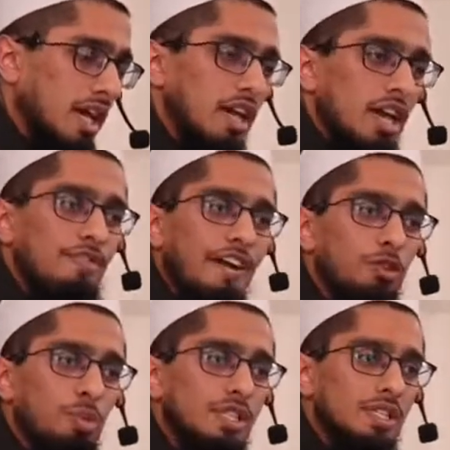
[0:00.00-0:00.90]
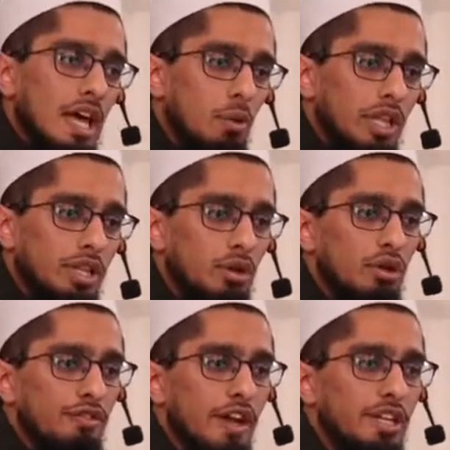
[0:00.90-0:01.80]
If I have to pay zakah, well and good.
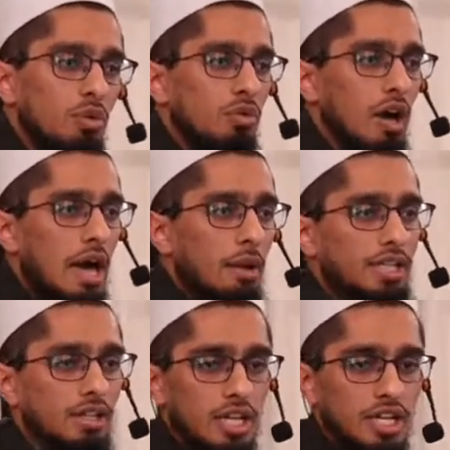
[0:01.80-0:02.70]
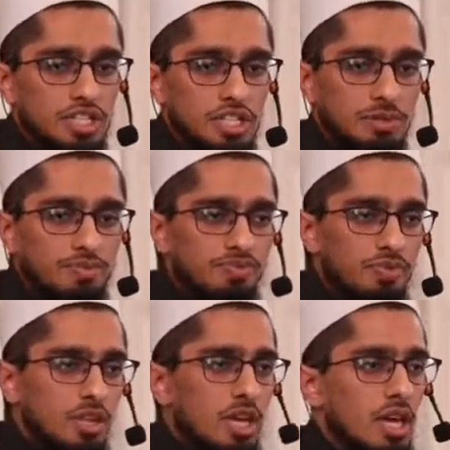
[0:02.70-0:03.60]
If I don't, I wait till next year.
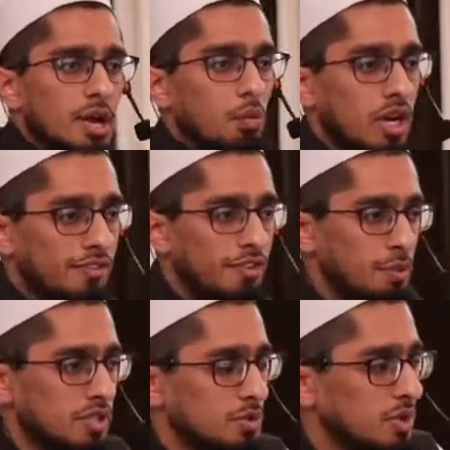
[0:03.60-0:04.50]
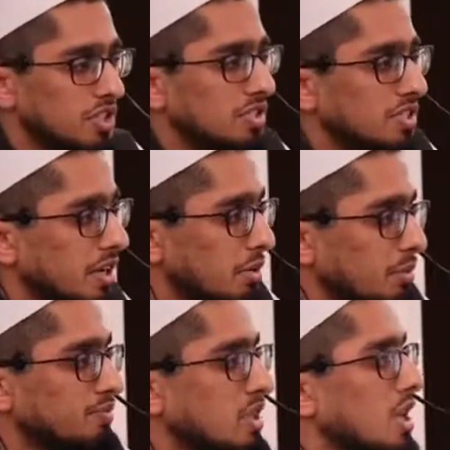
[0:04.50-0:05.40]
What if a person reaches
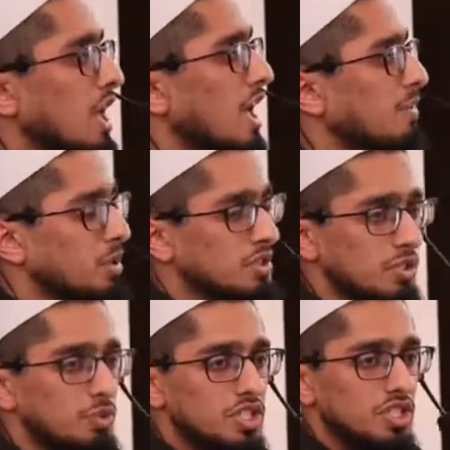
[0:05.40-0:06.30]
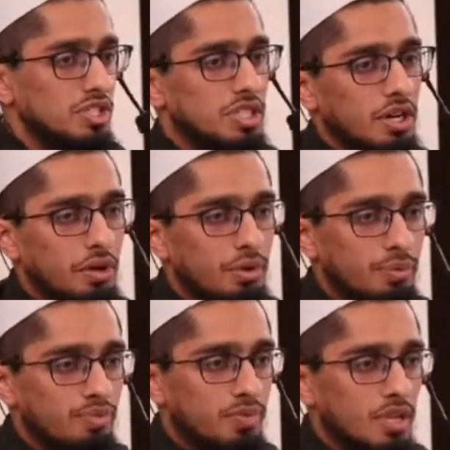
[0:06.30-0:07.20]
0? If a person reaches 0,
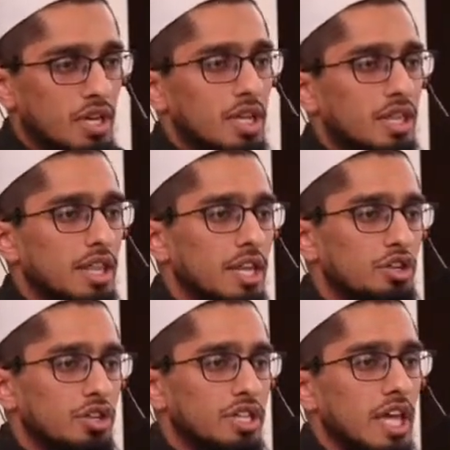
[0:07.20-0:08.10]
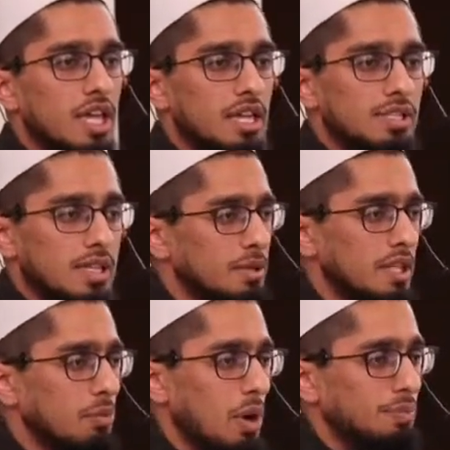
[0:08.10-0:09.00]
then your date is completely
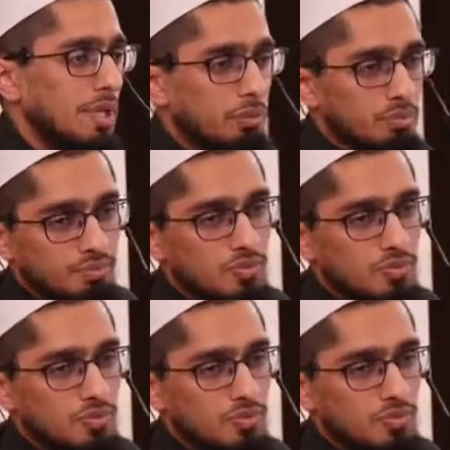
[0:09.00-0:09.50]
wiped out.